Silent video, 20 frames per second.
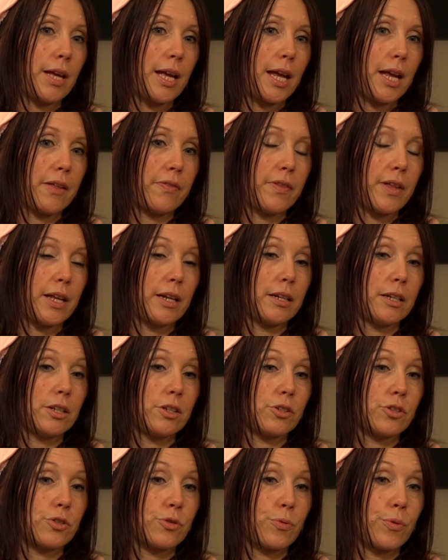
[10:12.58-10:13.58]
And then
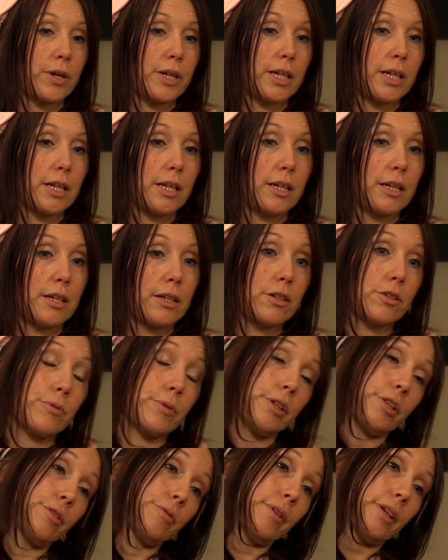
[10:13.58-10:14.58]
in
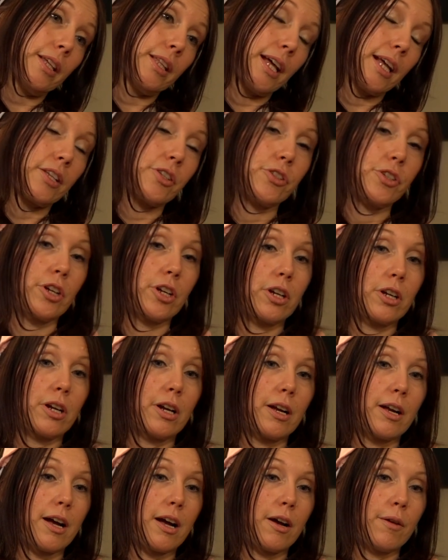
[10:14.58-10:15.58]
2023, last
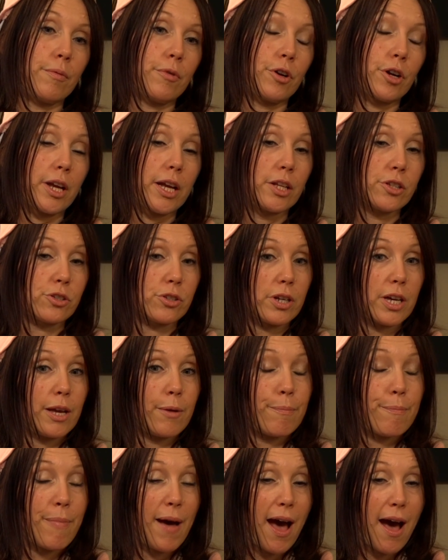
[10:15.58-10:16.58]
year, her cancer
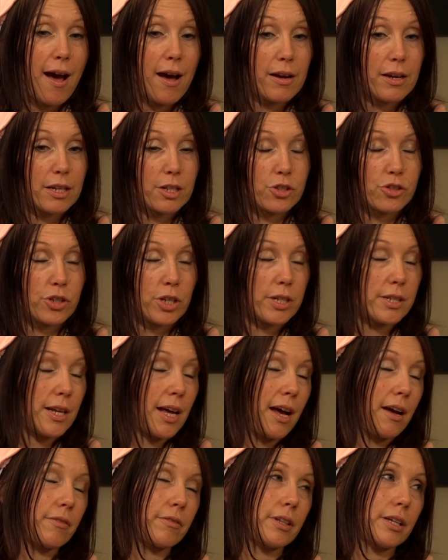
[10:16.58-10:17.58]
came back and she had to
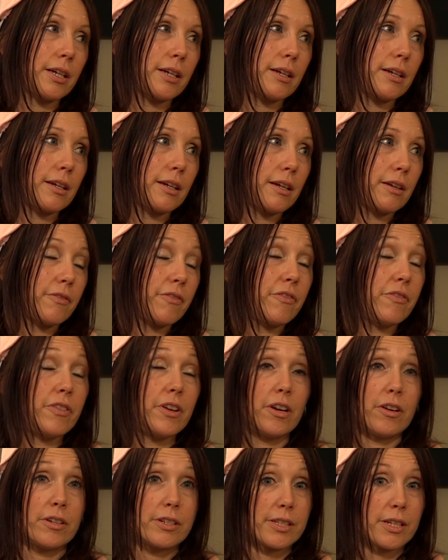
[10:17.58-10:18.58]
have like a
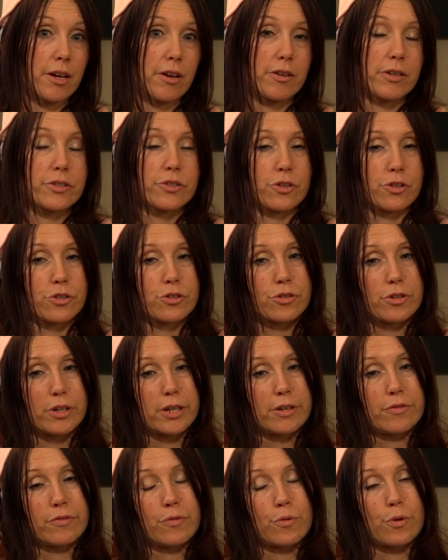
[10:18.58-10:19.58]
very scary
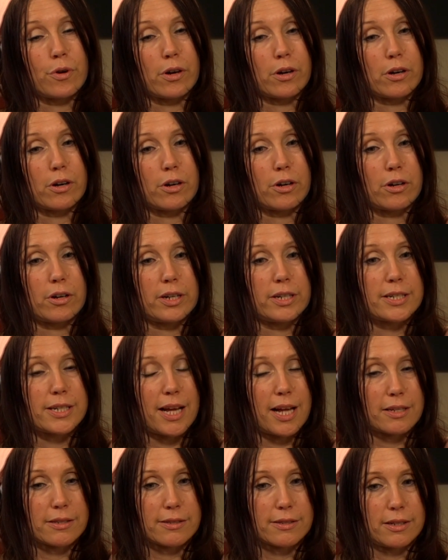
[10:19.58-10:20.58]
surgery for her
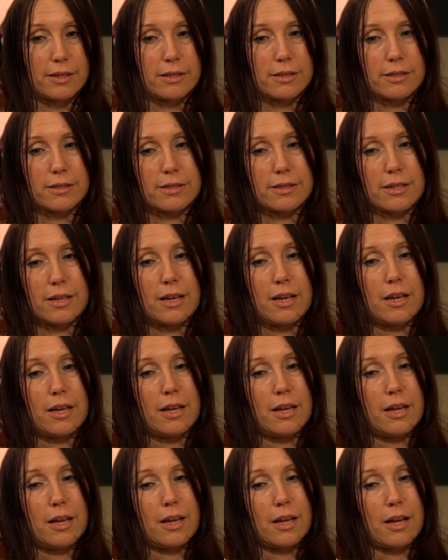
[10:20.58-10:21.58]
intestines.
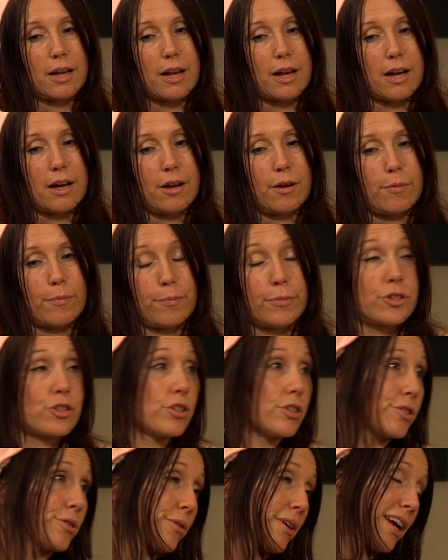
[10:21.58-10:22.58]
But
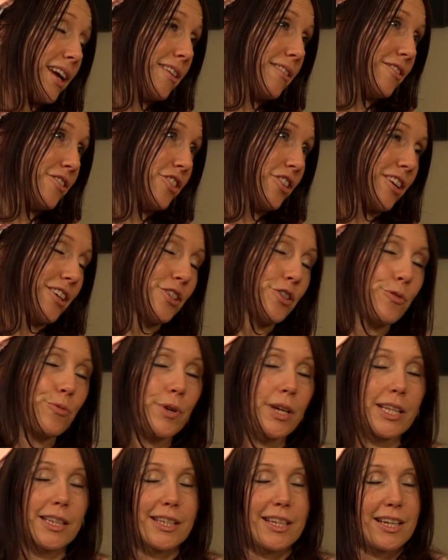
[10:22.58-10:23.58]
she's okay. She got to
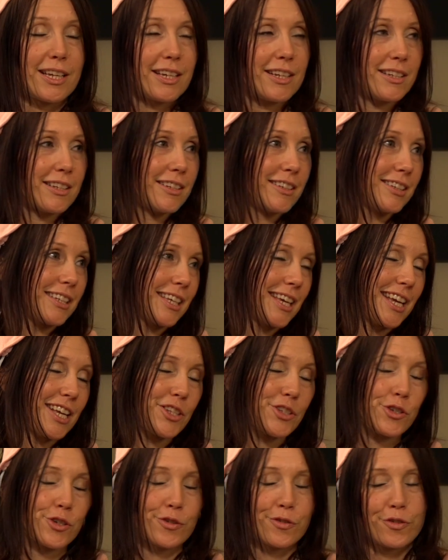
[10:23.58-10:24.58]
ring the
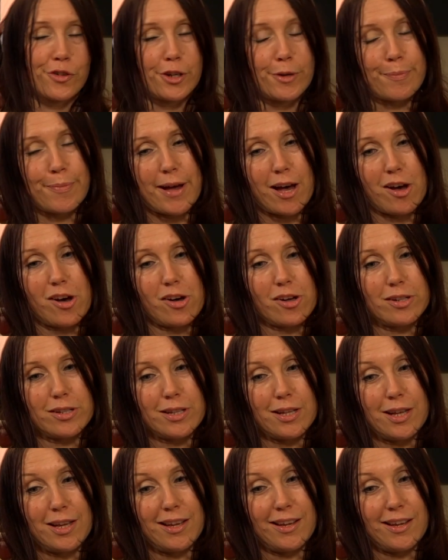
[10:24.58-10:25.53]
cancer-free bell.